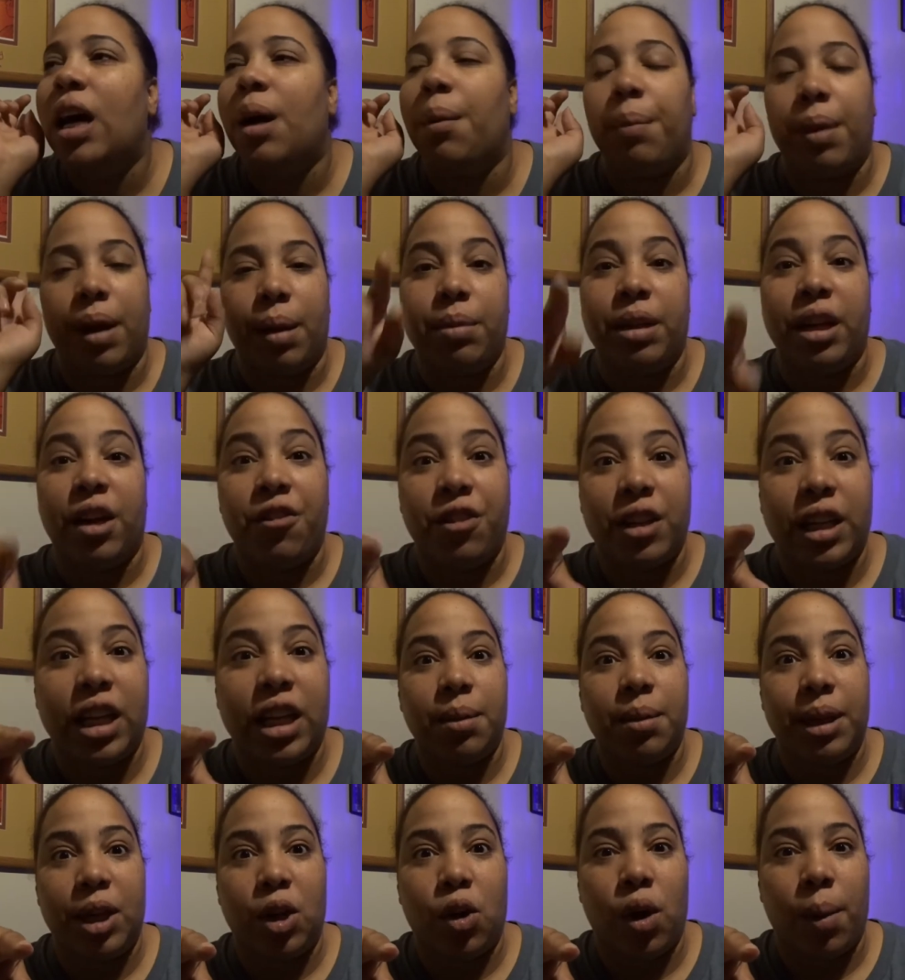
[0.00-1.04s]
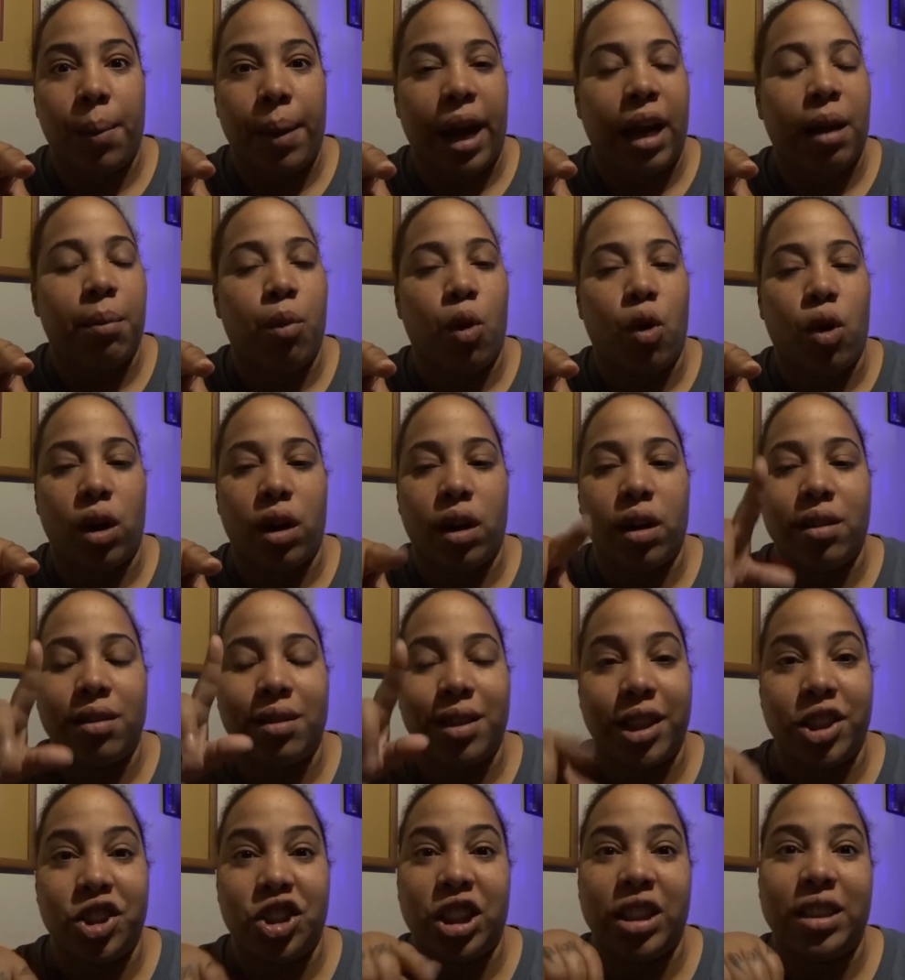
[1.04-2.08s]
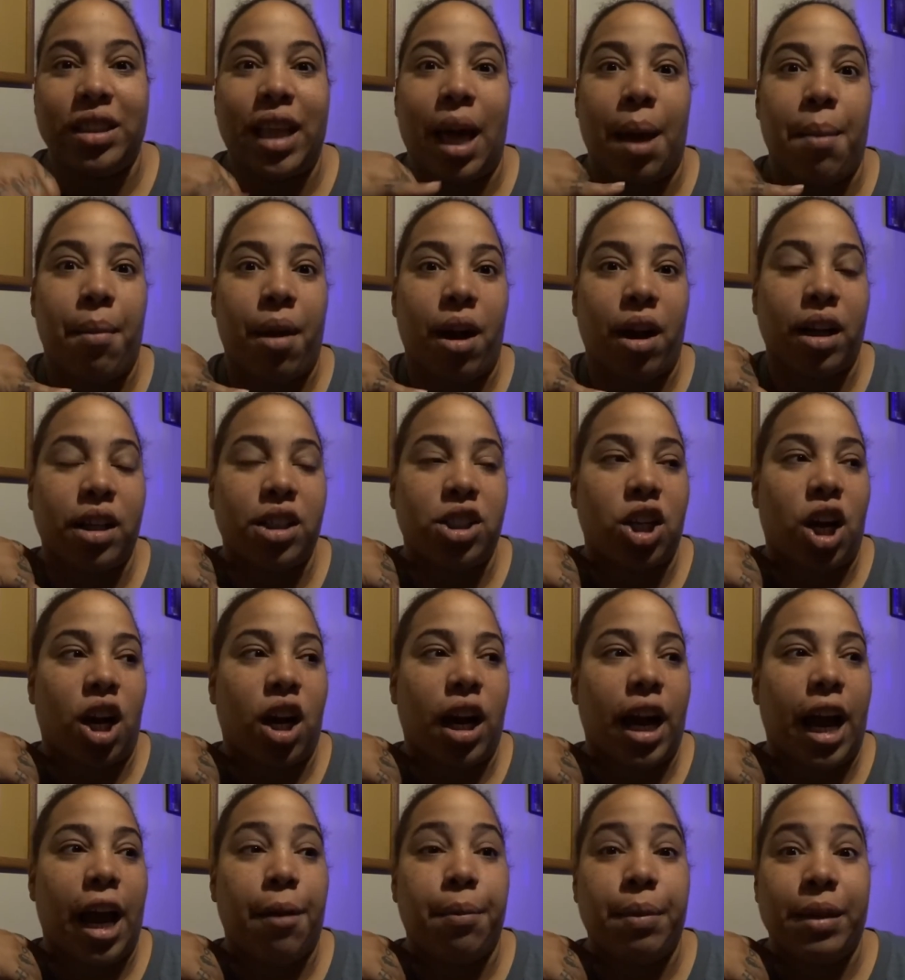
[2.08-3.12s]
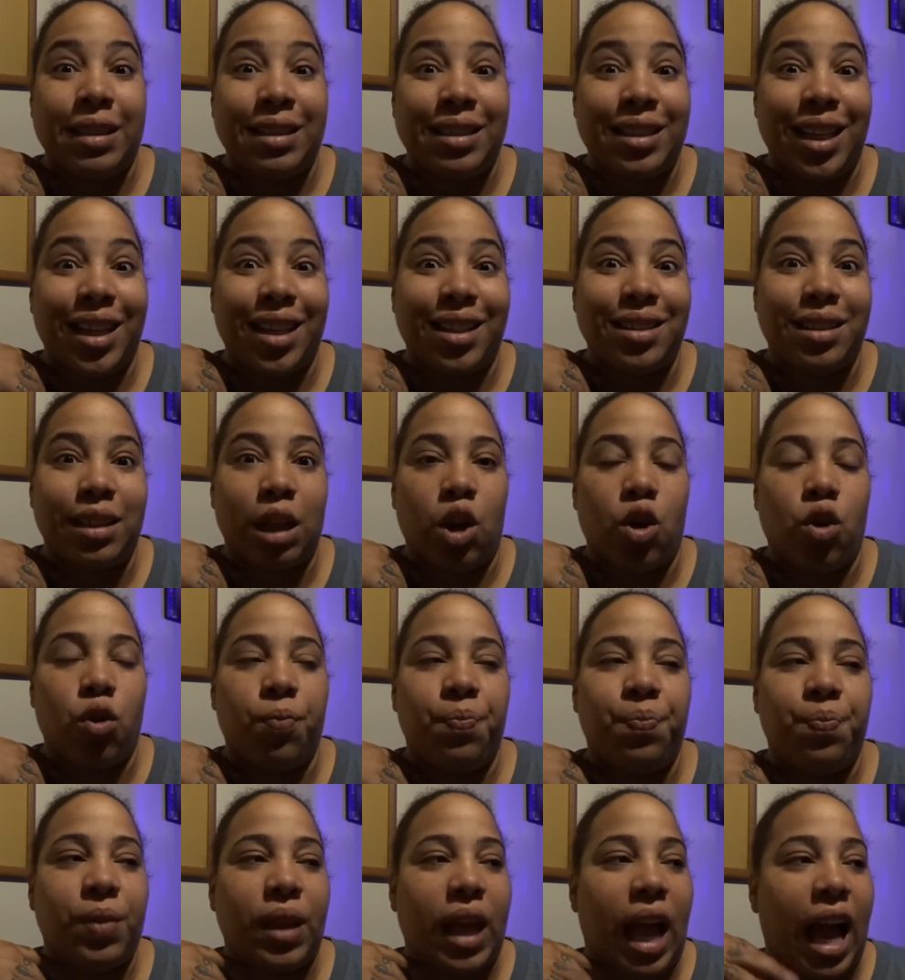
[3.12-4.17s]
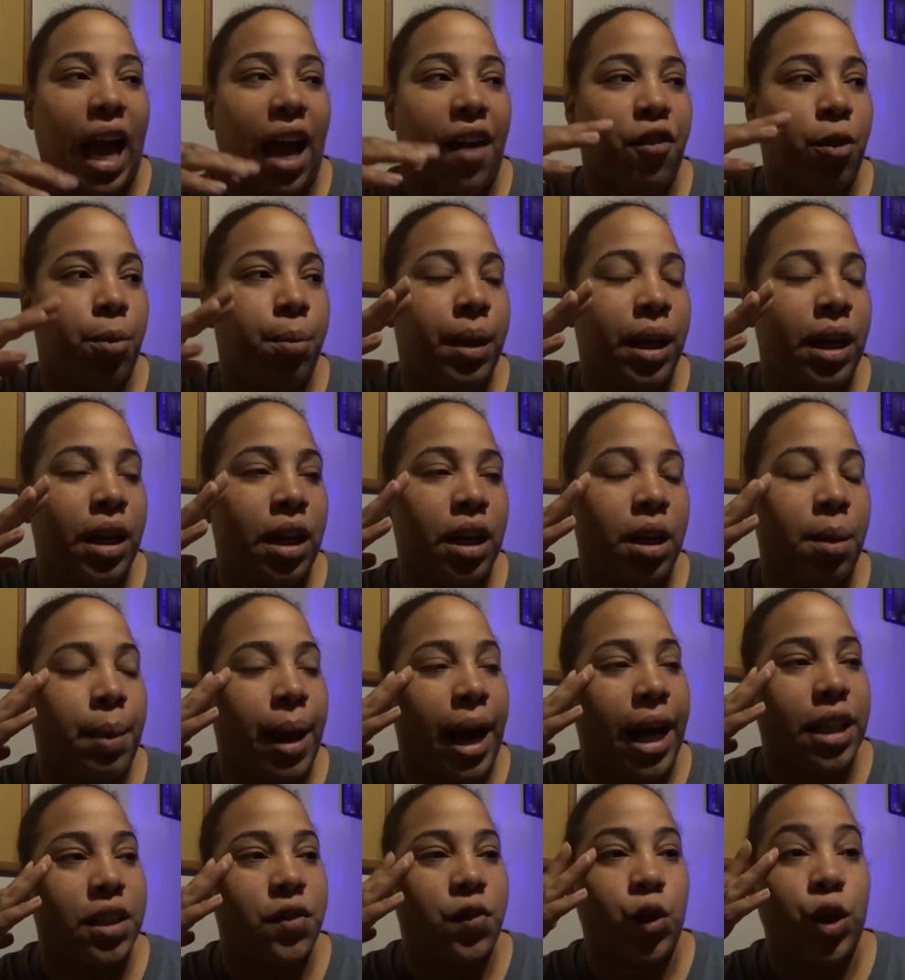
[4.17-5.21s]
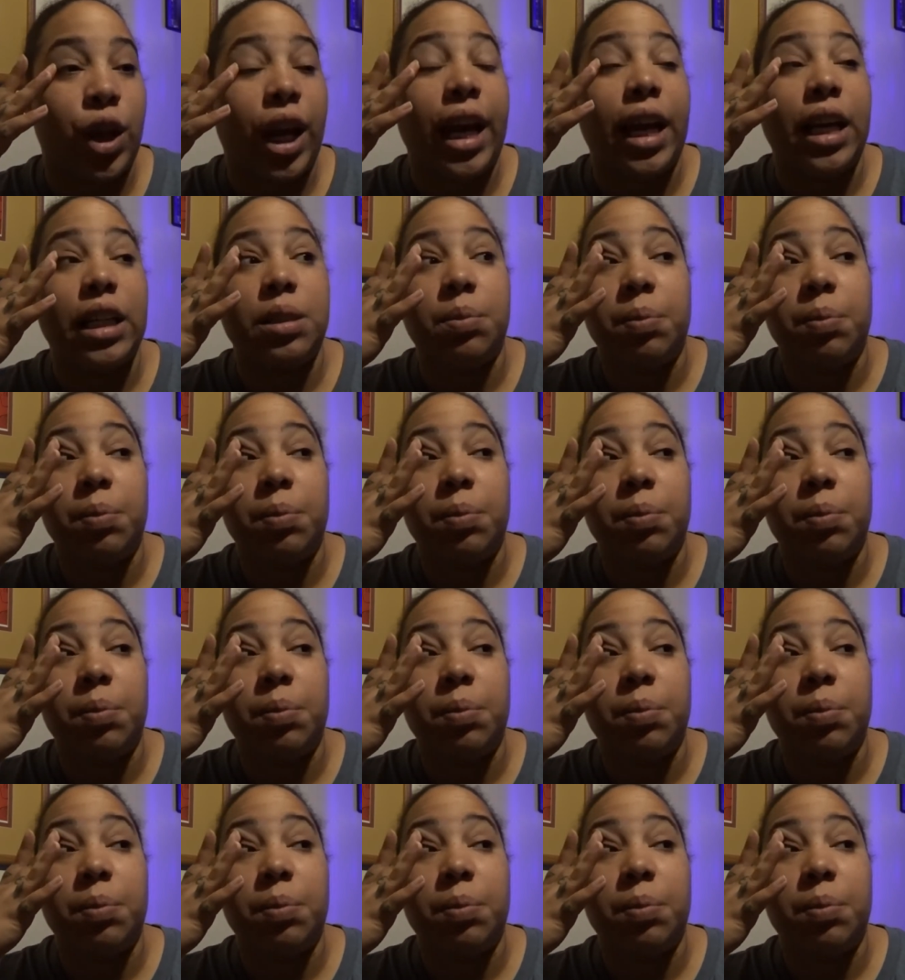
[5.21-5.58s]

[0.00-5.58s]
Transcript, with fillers: But I'm definitely be going back more. It's just that Mark and Tara have been sick, so I haven't been in the past few days.